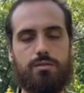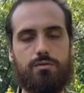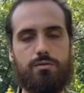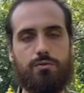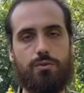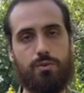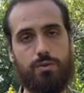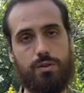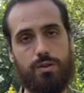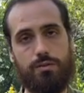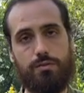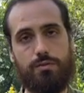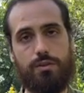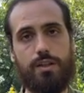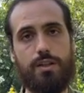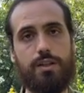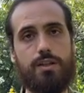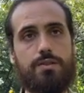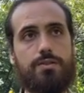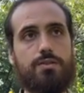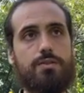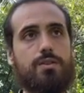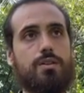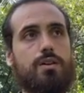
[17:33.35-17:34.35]
from the
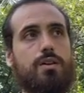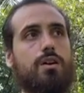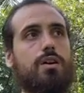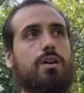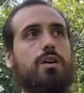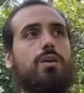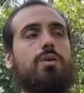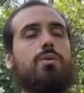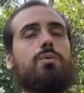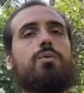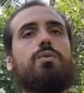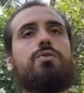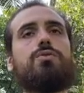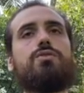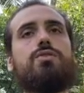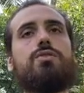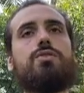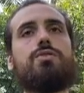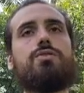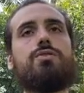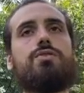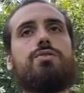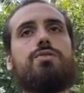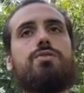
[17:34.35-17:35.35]
Vedas, which
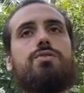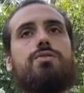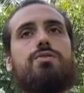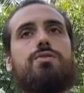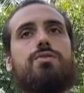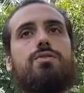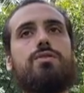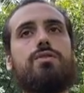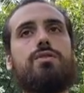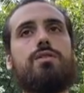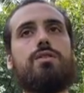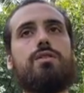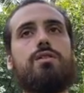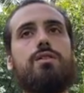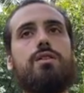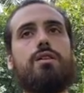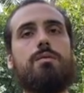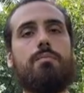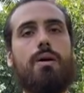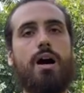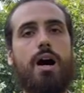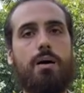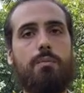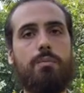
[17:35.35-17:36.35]
is the
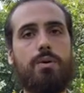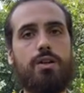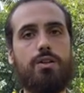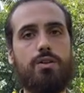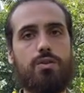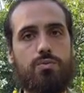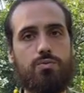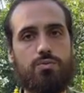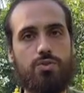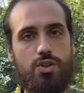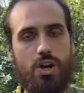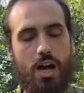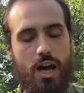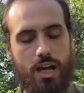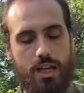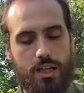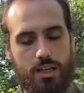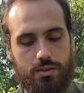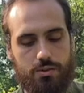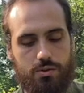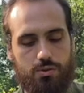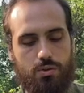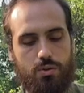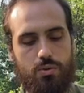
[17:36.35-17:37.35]

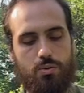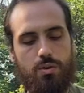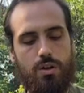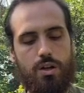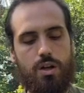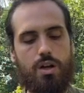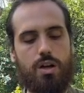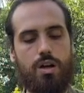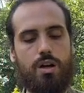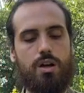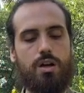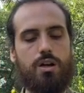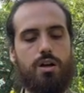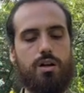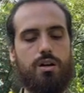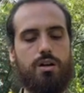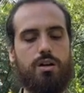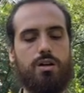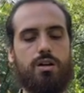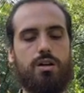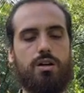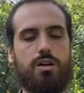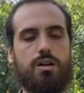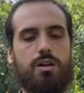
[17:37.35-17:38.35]
Mahamrityunjaya, so
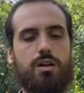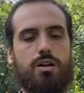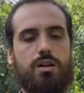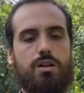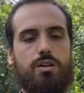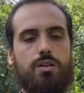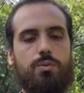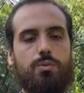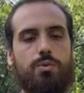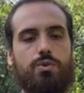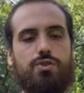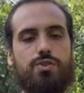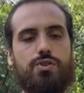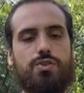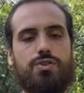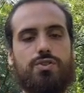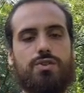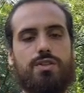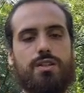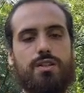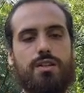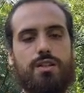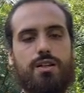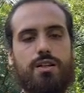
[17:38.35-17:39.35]
which
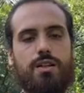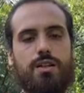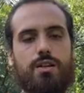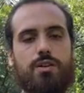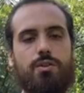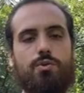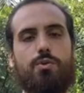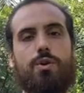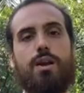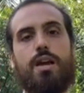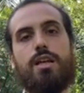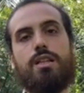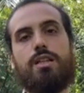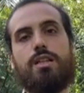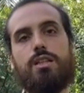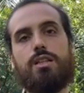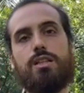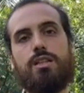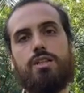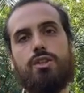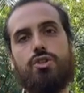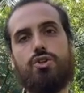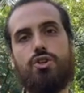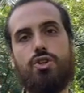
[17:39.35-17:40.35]
is the great
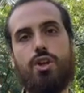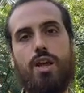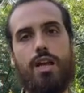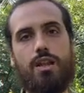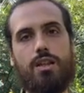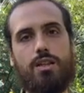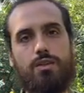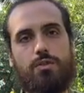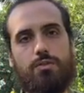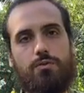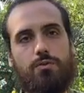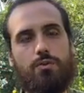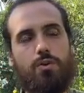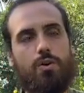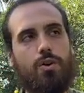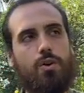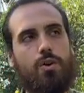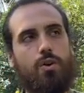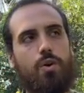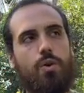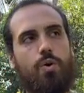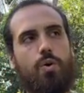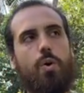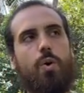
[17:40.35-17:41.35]
chant for
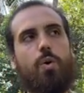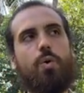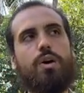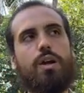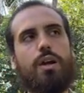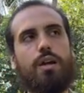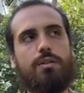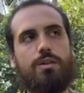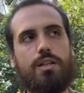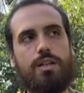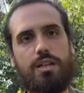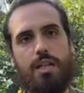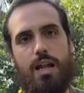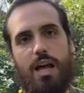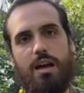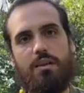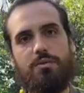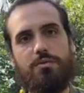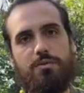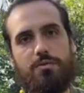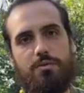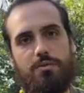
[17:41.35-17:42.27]
conquering death.